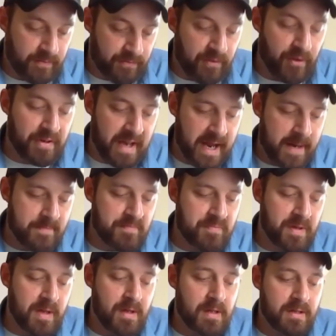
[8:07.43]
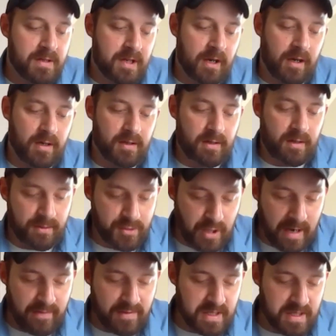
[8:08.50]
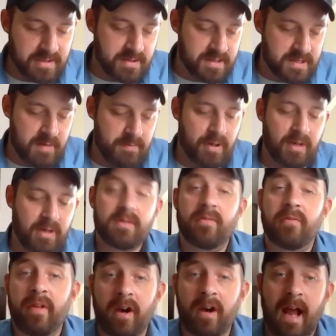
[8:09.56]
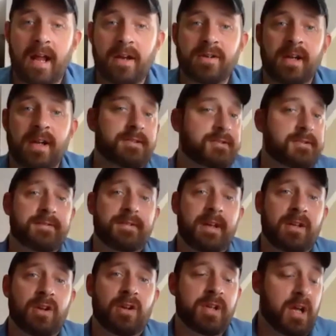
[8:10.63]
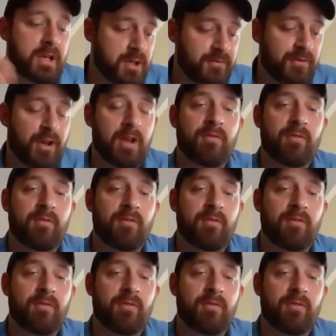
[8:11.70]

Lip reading: full name, their driver's license number, their address, and you're done.